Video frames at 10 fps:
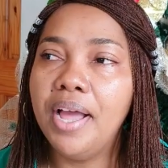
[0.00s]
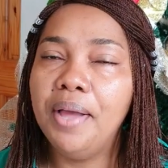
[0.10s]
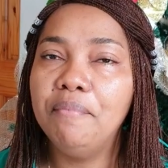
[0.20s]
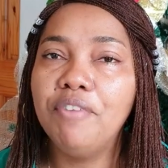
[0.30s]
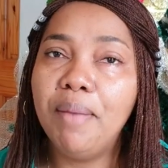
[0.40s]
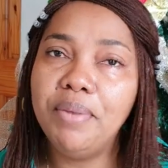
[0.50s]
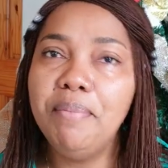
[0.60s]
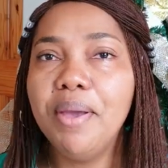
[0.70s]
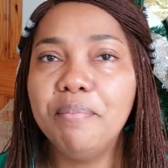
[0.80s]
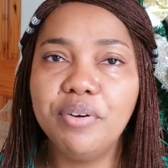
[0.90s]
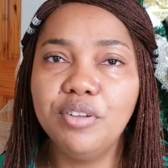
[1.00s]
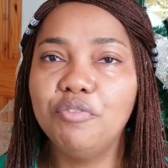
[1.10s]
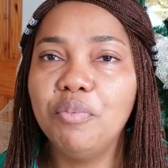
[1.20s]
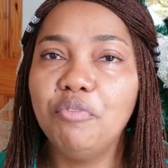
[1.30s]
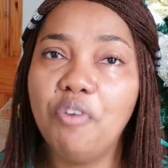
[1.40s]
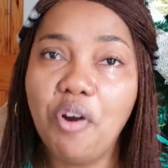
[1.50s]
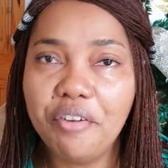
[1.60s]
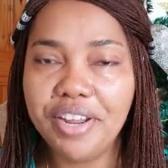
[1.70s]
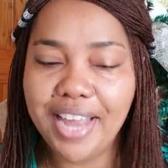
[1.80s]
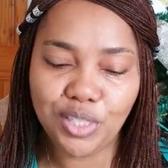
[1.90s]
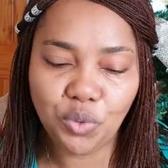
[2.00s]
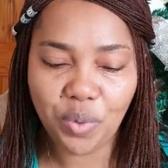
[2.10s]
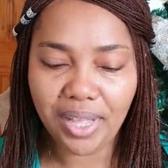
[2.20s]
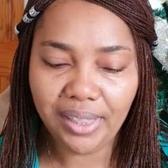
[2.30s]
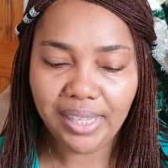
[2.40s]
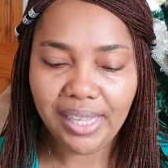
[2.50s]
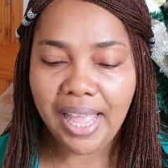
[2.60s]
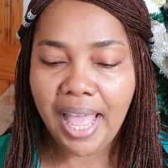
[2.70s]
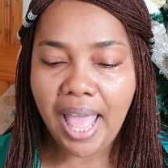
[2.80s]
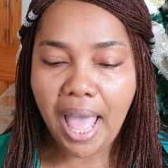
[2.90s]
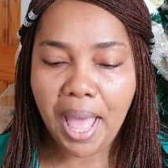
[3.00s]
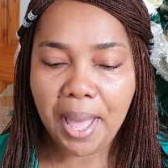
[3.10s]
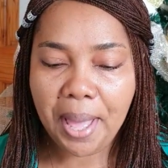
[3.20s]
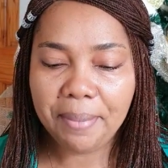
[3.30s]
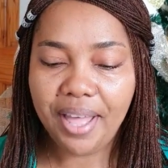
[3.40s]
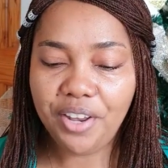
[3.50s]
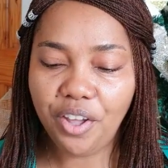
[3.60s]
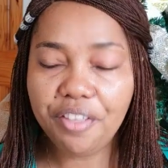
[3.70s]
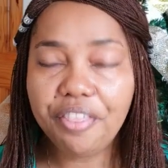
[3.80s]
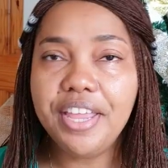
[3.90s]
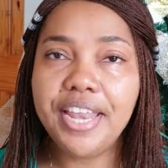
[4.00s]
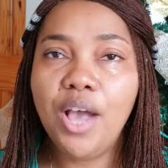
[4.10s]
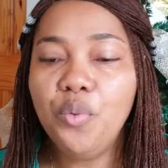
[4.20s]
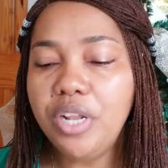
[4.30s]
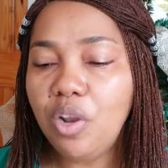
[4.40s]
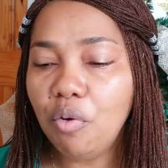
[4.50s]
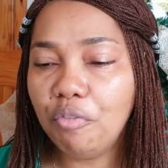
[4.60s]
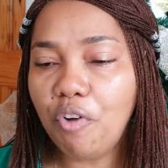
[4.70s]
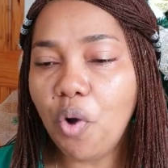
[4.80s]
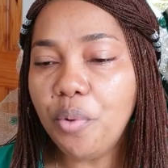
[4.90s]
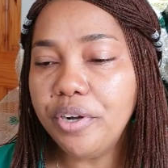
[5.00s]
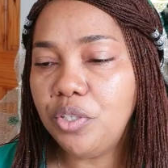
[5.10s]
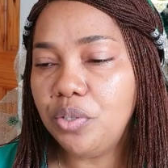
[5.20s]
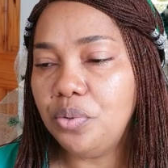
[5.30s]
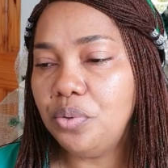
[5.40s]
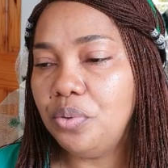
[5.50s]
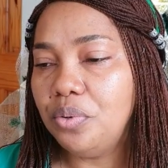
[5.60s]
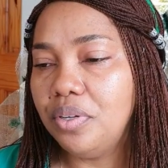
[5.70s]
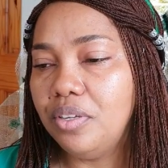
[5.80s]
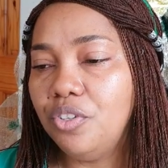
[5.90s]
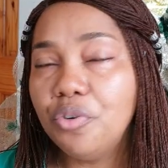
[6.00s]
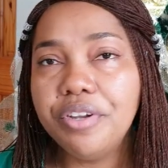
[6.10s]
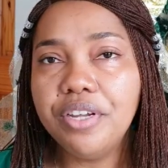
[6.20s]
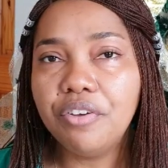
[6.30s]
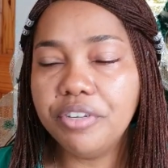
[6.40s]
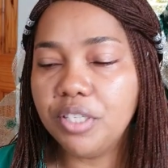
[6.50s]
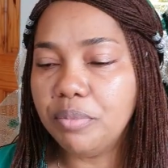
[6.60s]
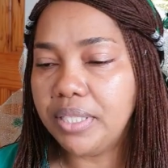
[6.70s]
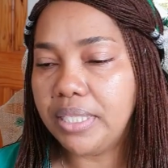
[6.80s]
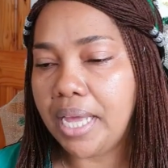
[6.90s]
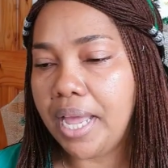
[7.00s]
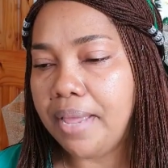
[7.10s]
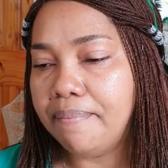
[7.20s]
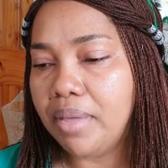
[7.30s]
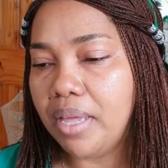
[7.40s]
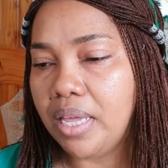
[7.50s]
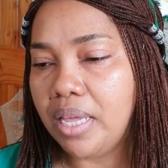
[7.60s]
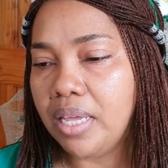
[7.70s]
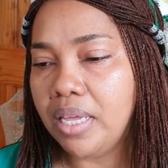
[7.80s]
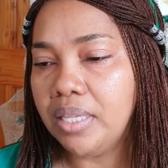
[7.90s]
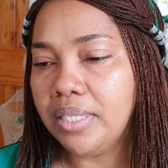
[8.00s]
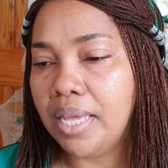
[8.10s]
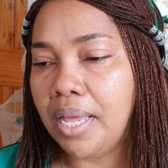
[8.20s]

family members from foreign as well. Another thing that we look forward to during the Christmas time is